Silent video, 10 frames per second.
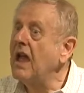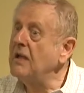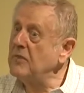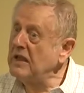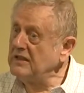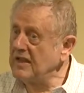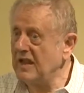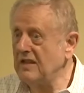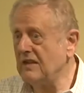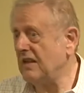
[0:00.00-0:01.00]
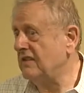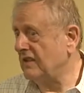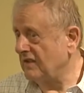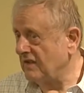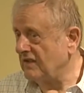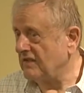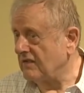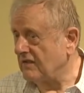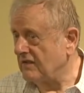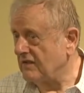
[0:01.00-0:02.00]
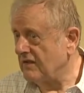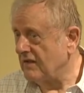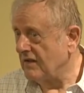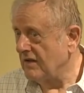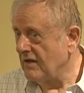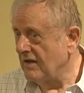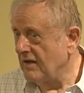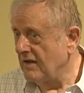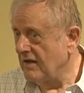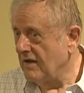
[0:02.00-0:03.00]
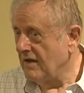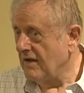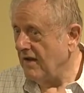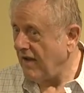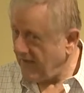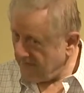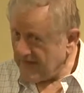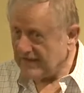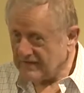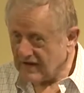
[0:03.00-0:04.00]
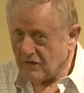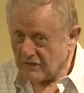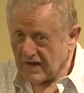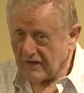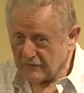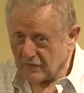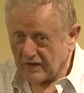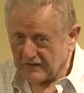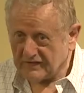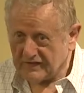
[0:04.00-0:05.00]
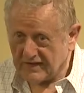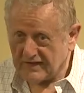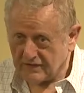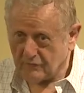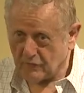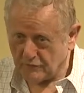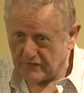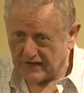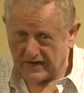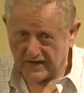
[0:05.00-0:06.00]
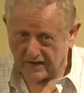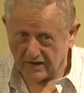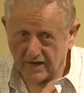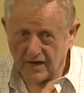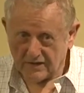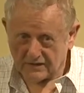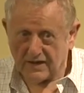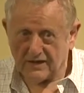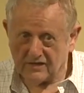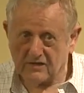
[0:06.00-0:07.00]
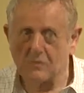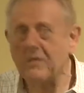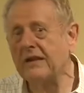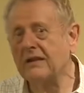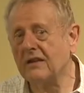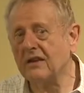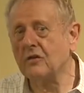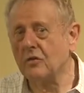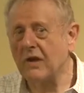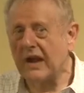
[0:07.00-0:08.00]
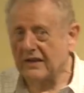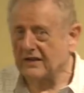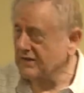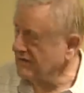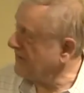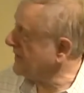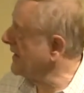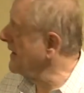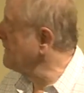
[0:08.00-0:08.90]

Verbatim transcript: and maintained its existence. And that is how you have to understand that word beginning. That is grammatically correct. Okay?